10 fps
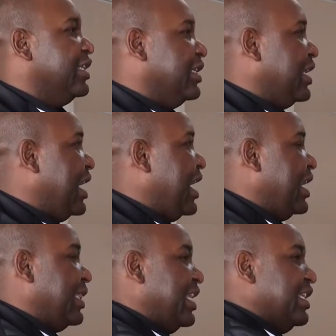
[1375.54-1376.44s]

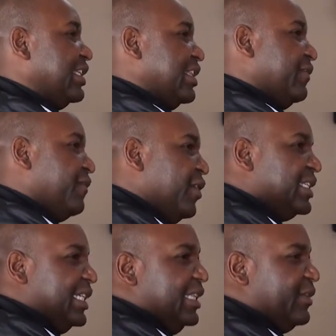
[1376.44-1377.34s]
Then the
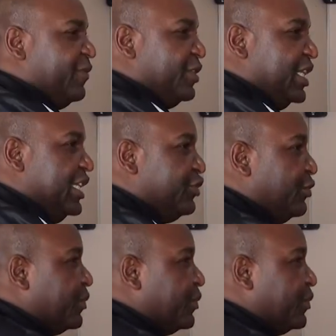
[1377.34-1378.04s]
fourth issue,